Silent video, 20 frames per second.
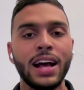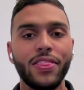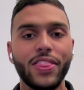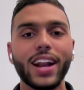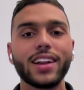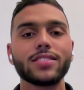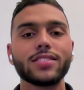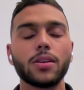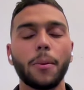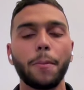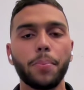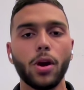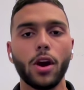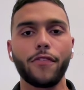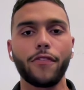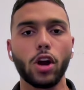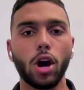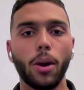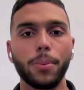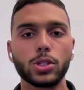that is a
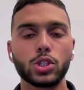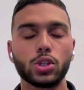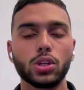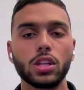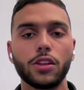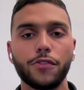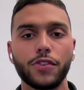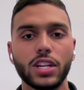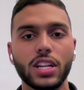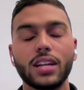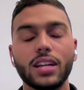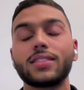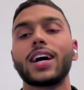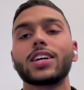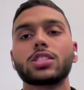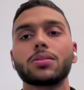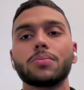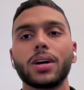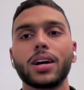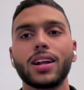perfect opportunity for
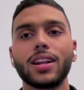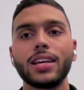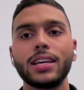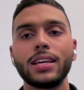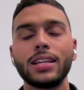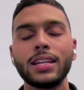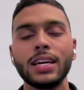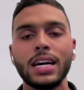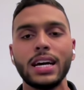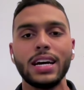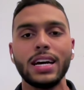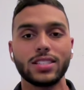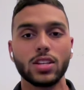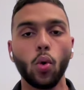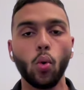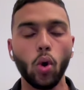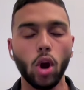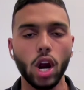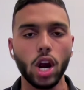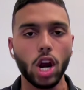Natasha McLean to
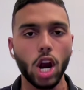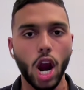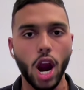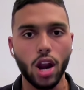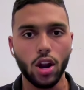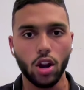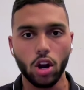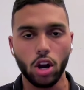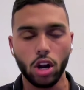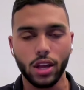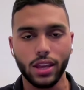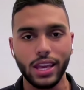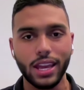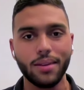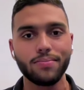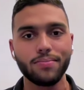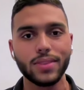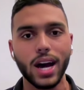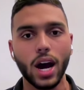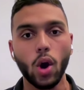work hard on her
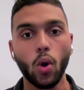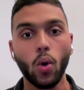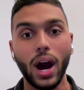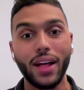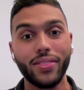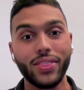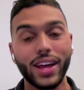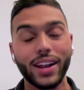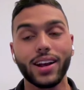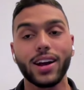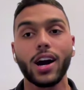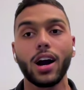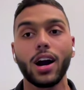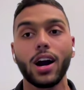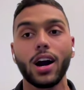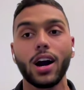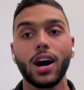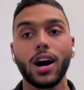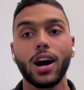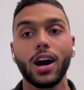game now and then
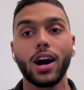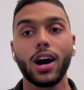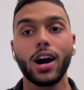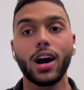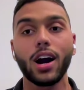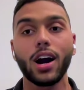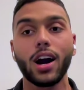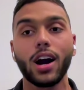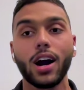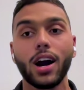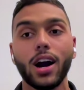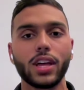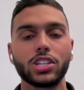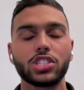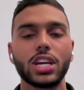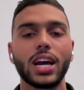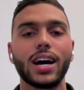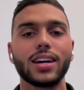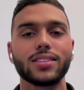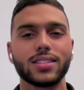come there and show that
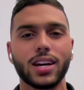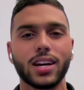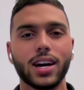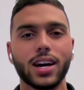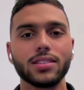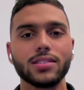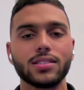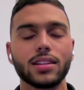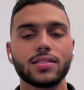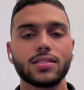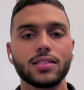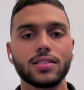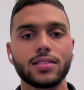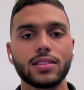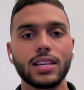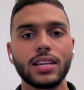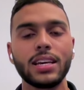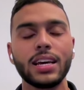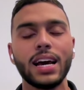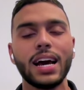she has the
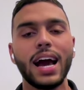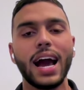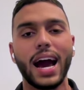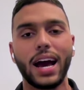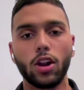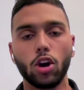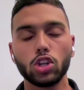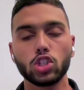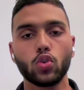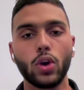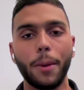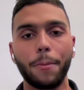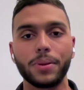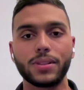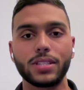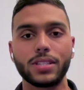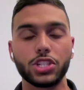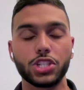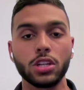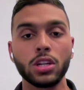consistency and also
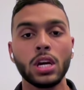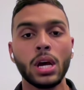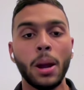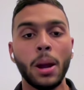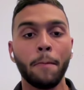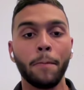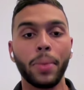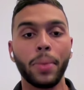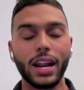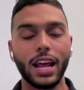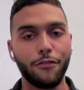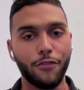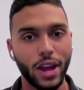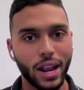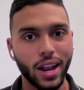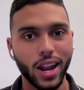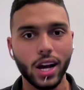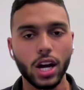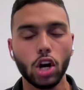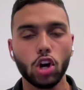repetition. But if I
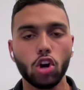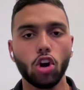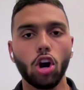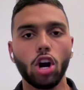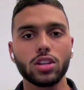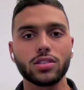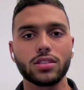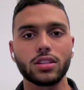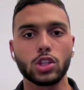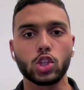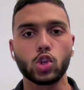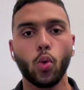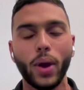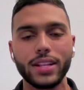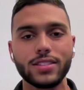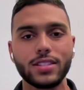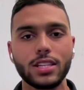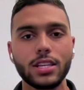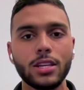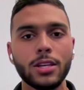look across the
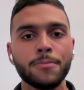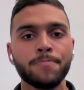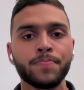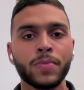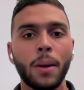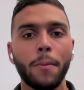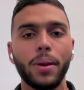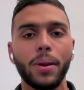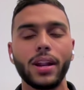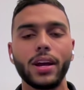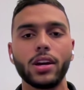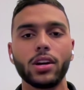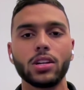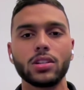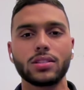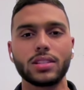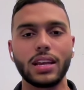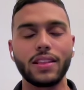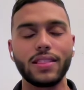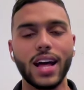20
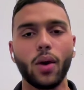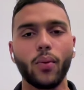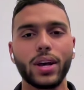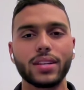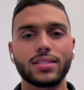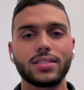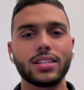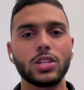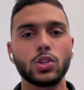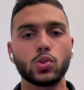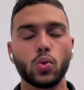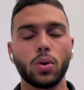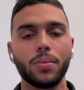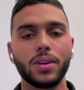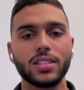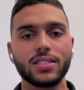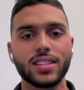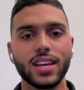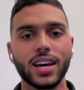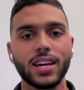players in that West Indies
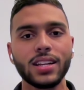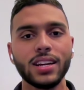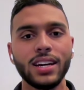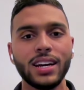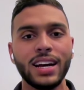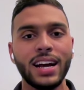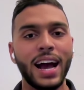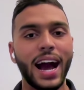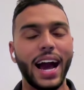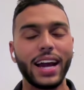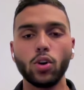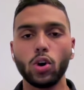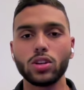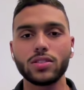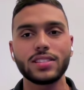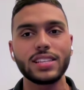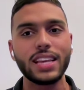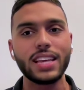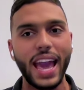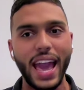women's side, I
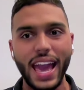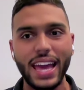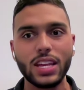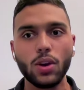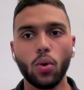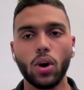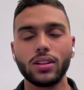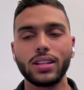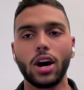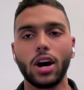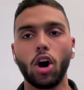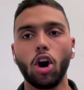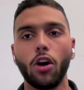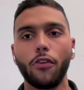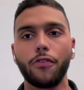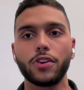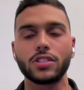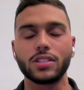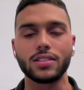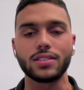don't see anyone that offers